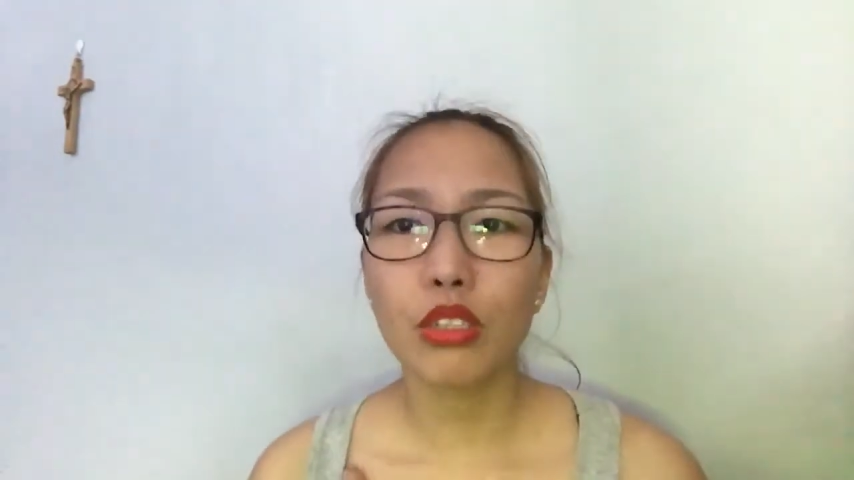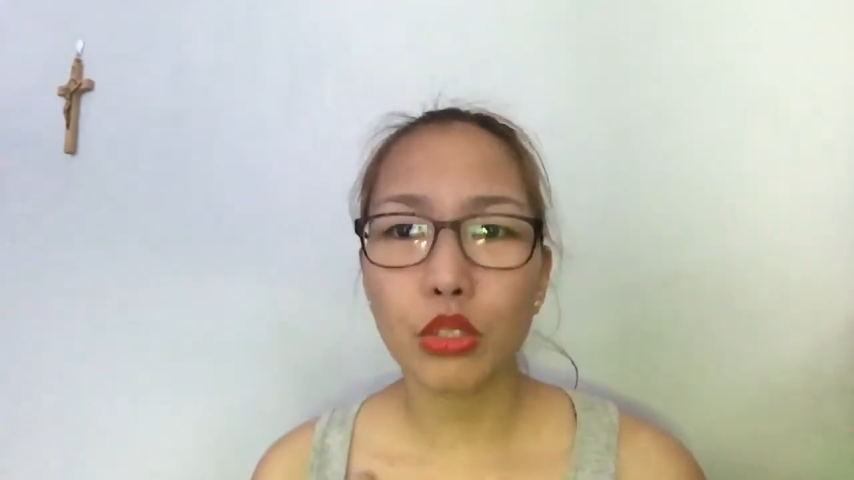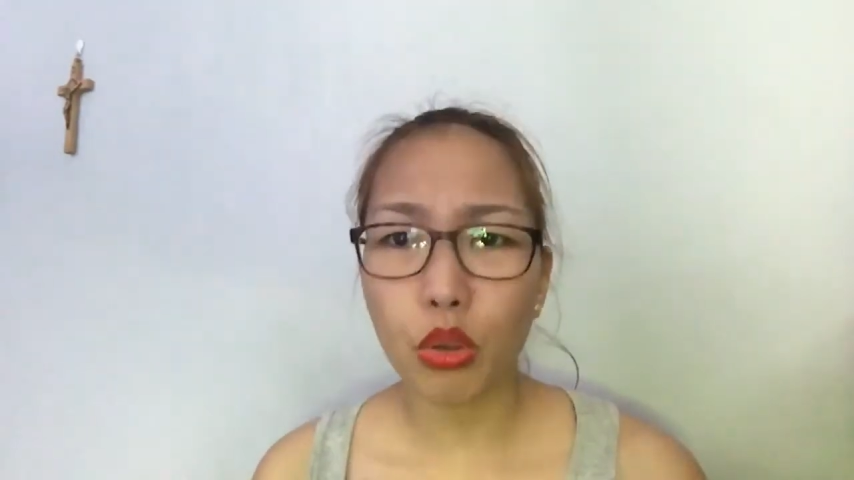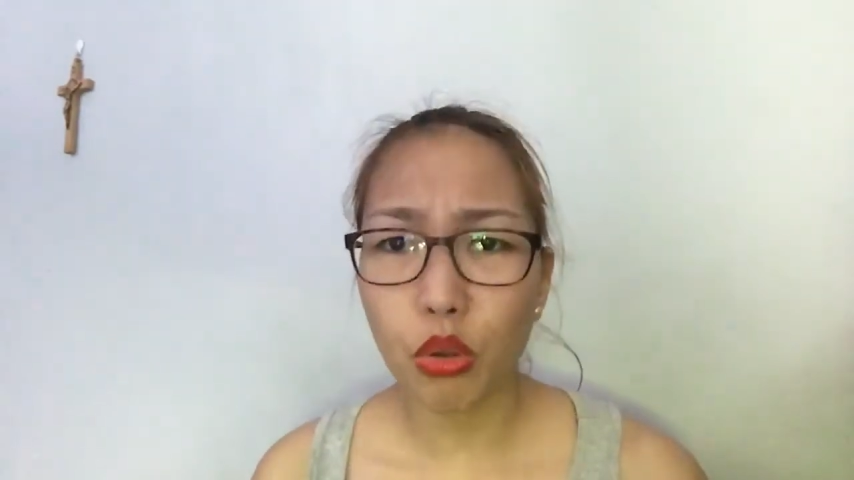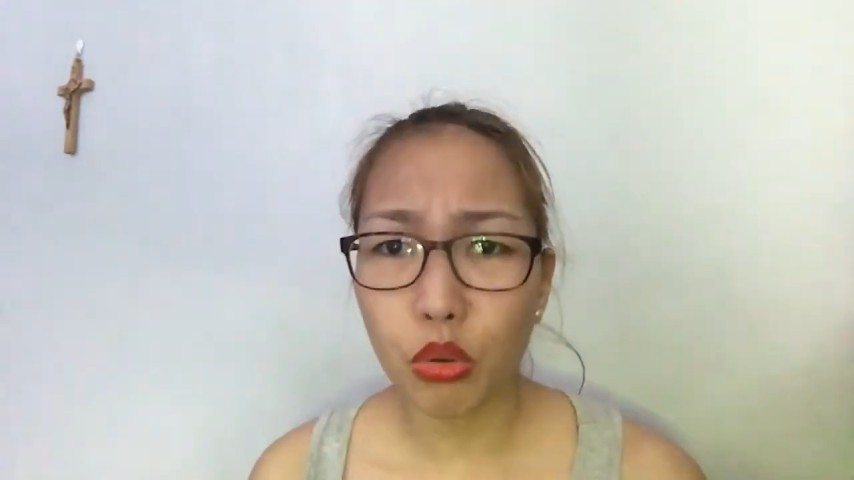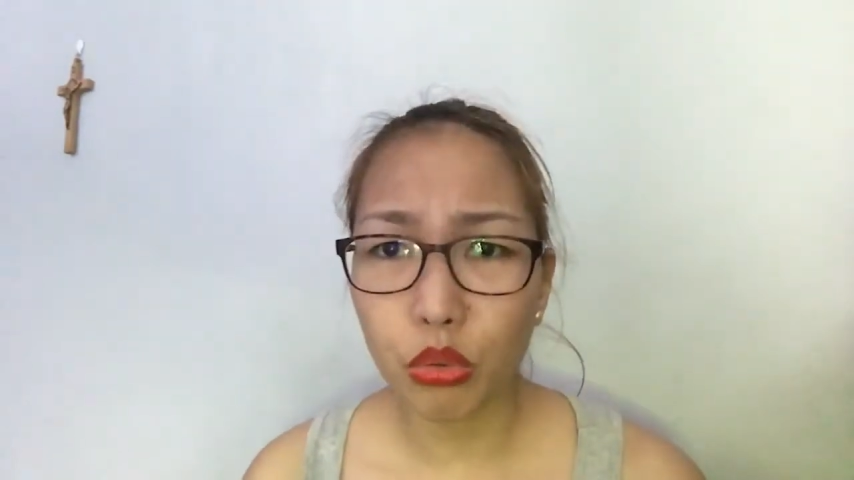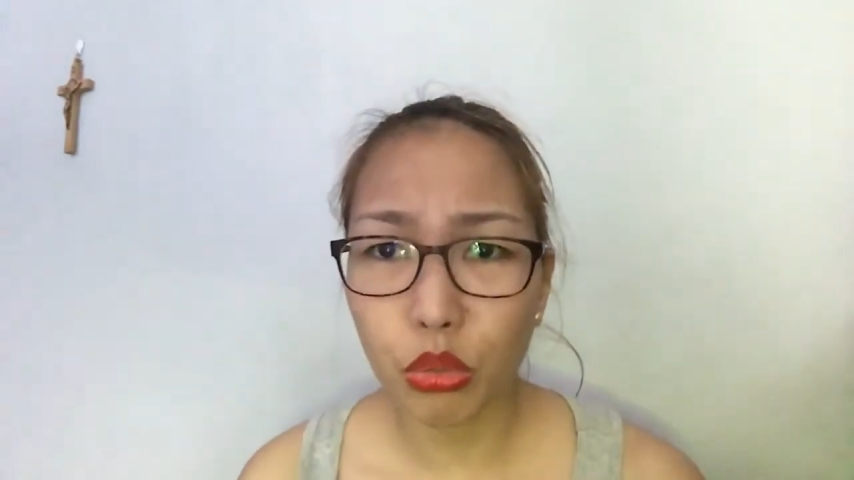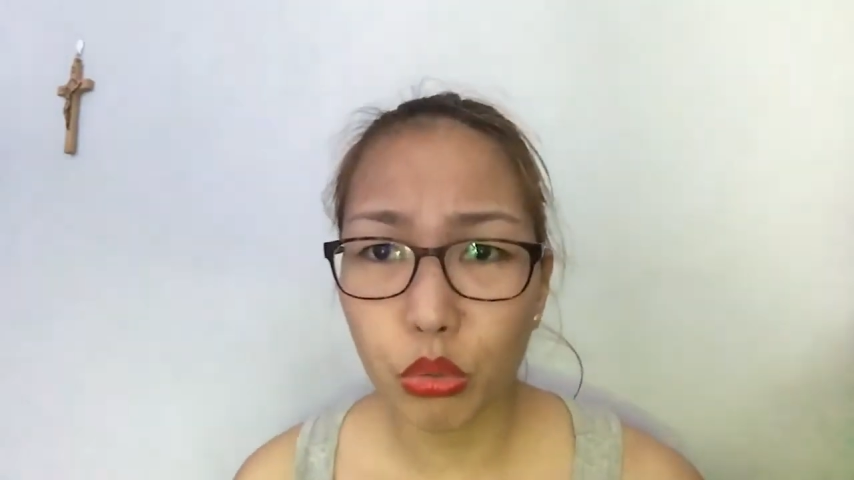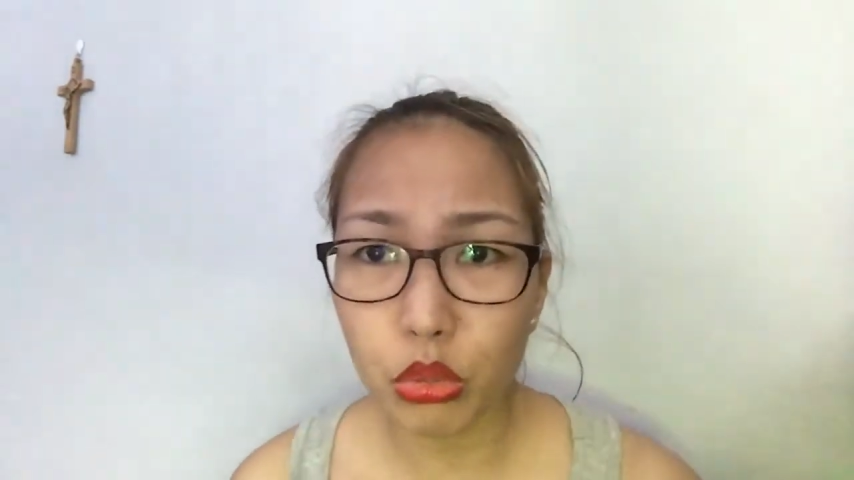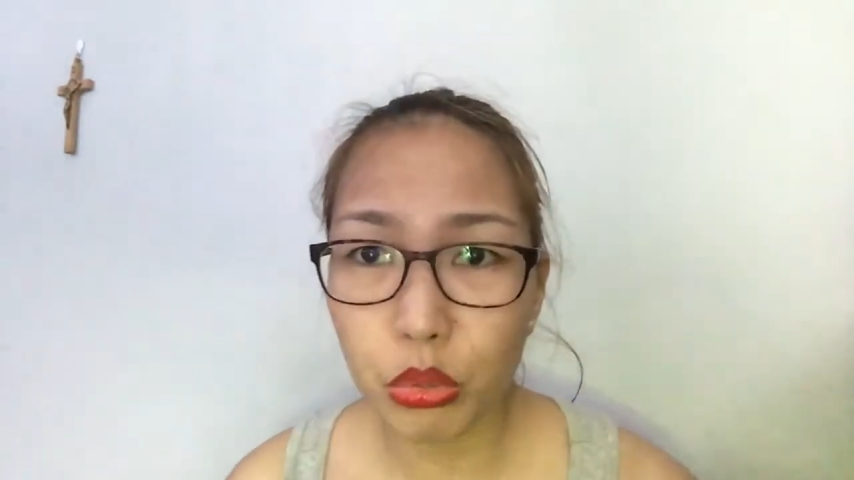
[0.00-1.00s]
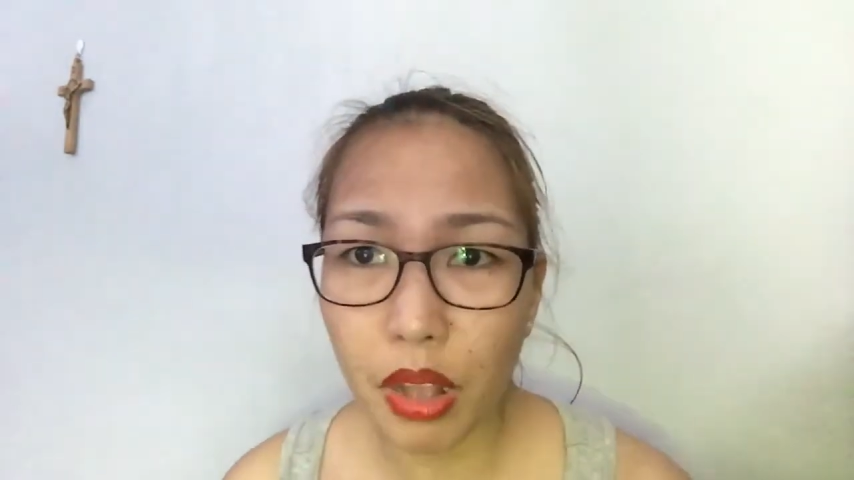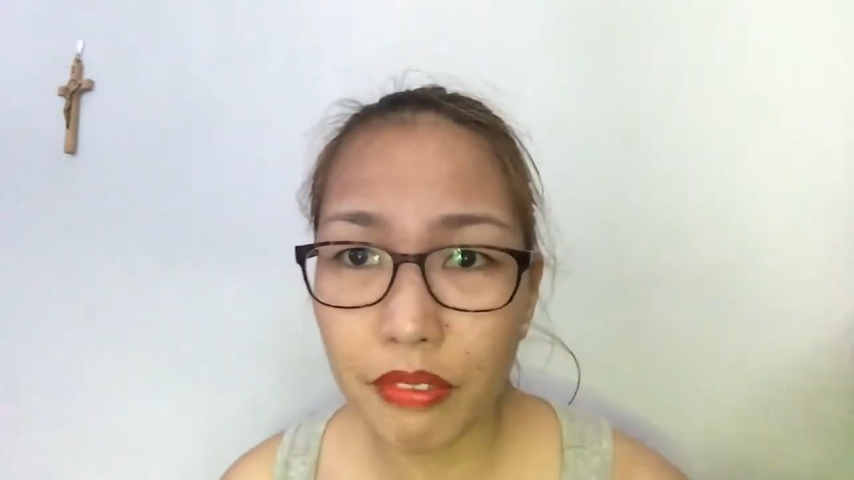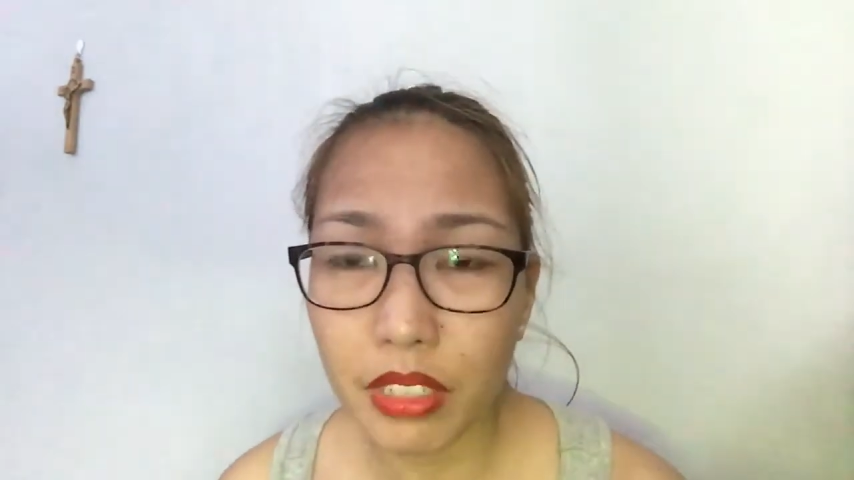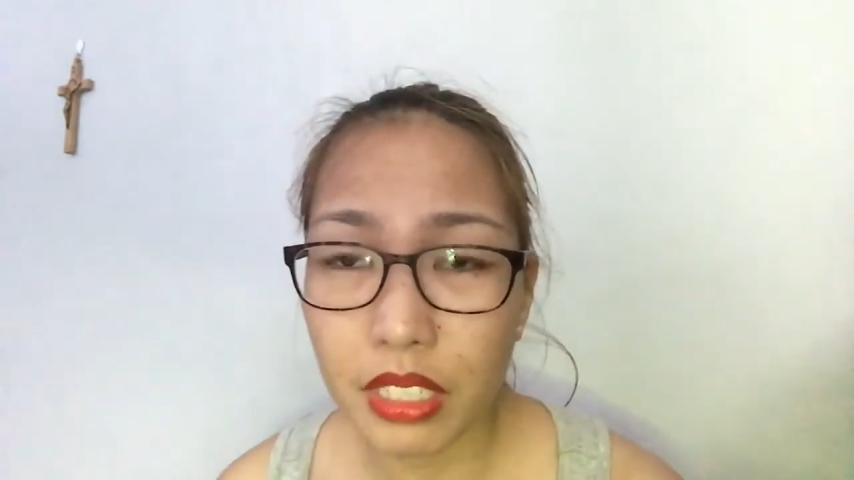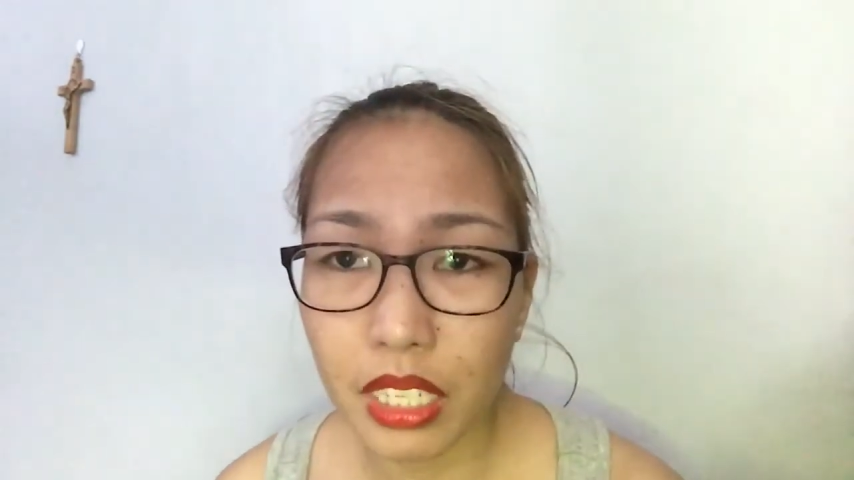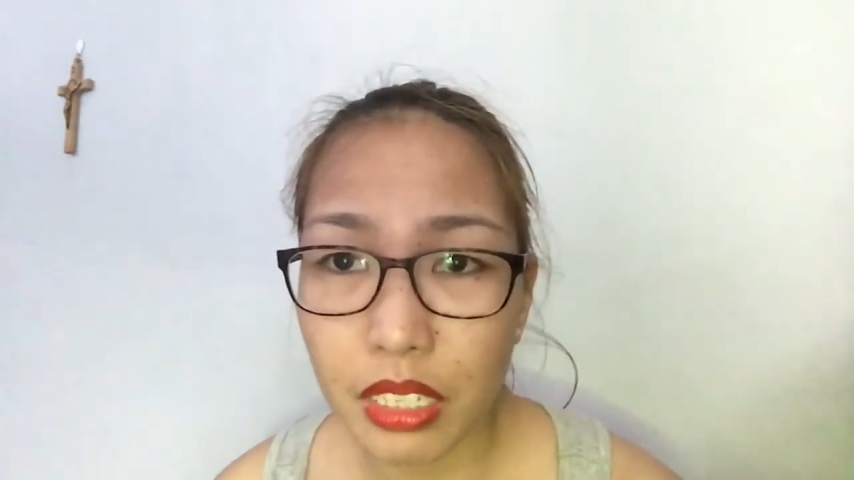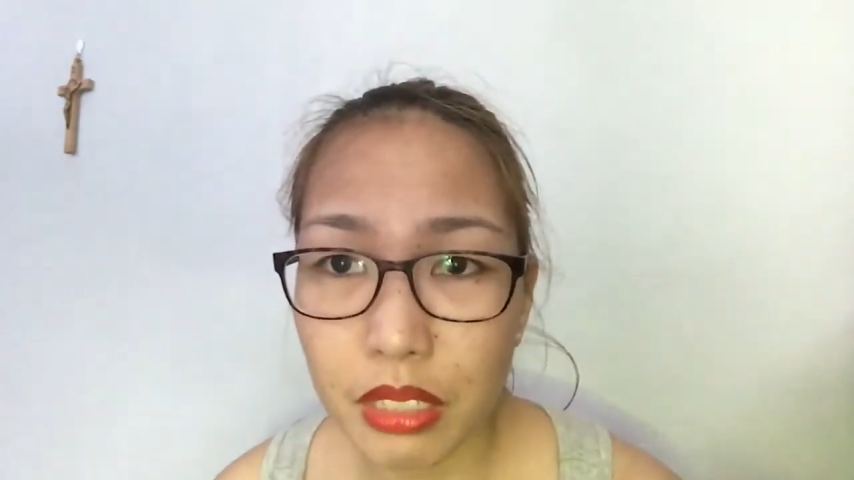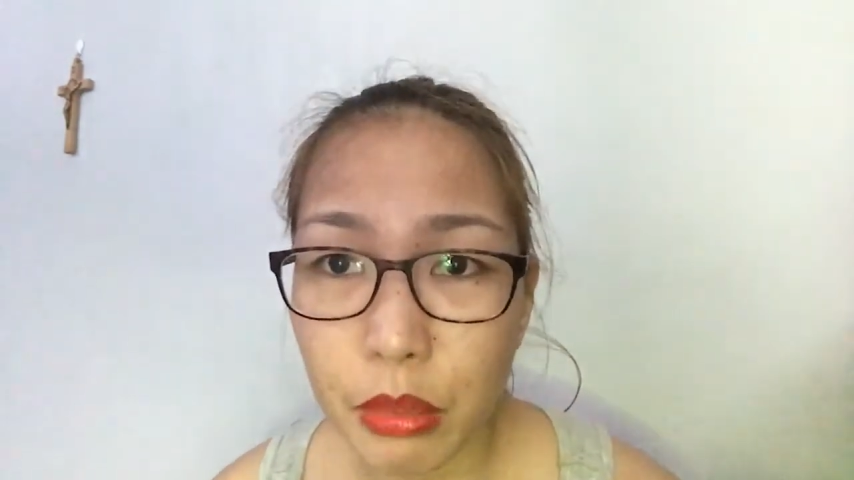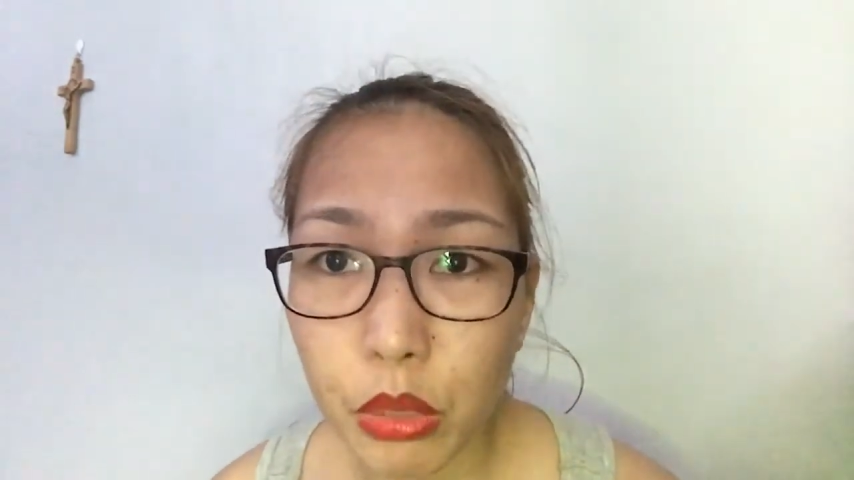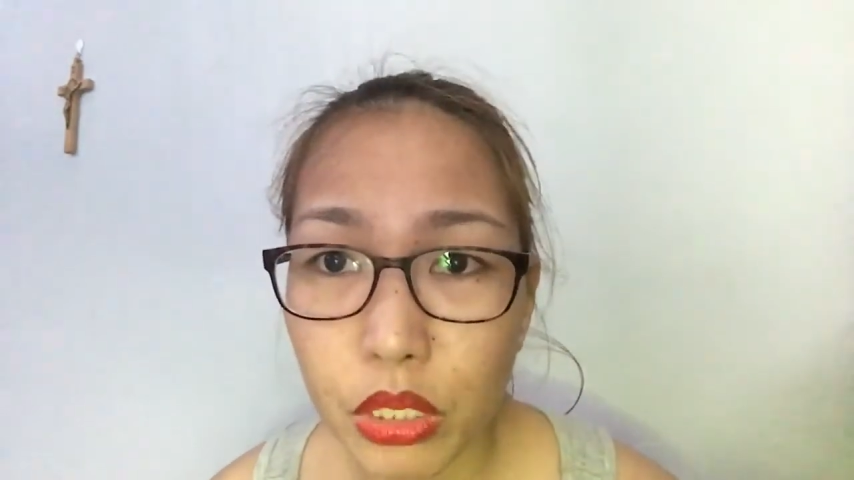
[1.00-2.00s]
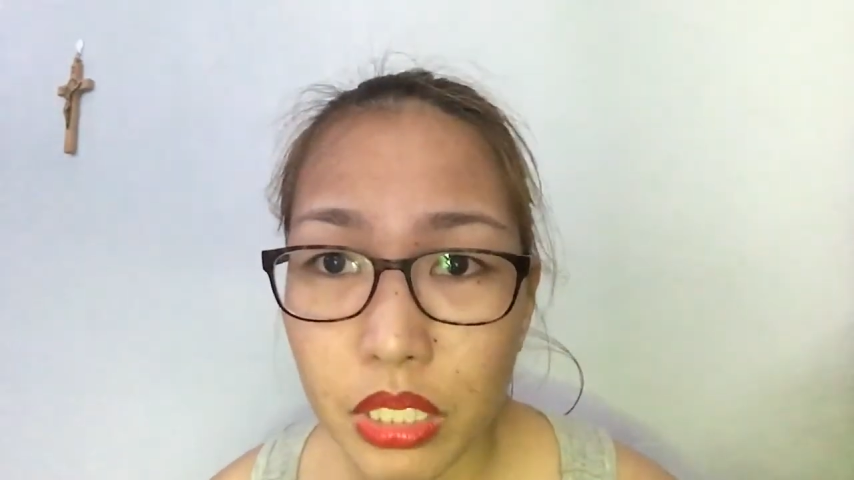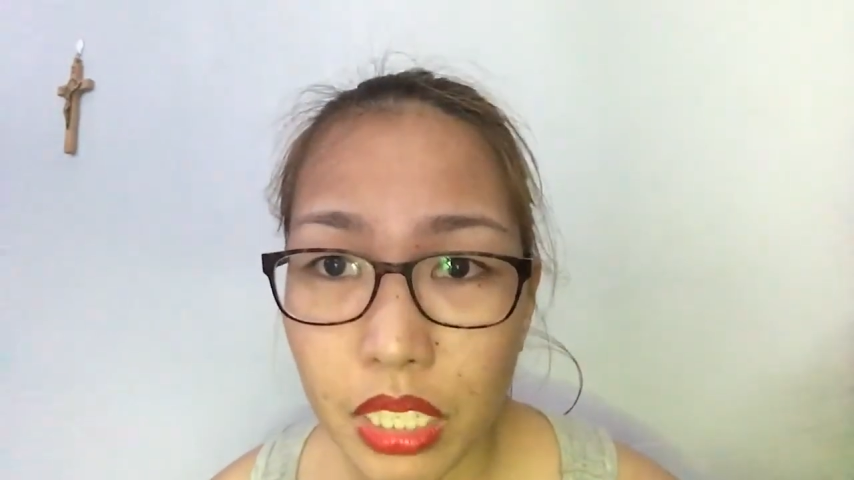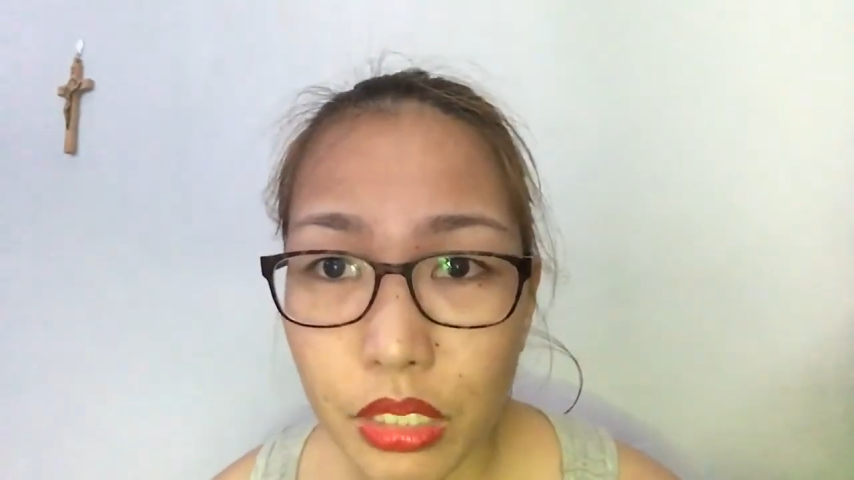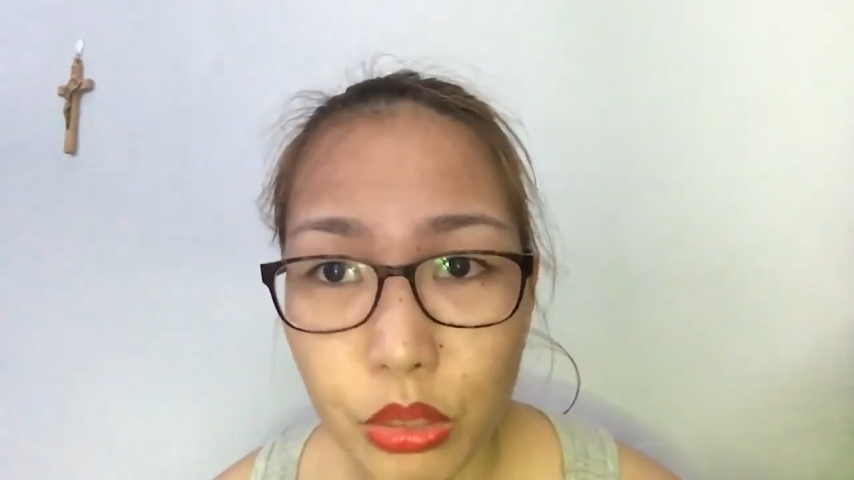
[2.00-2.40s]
So those who have the same similar skin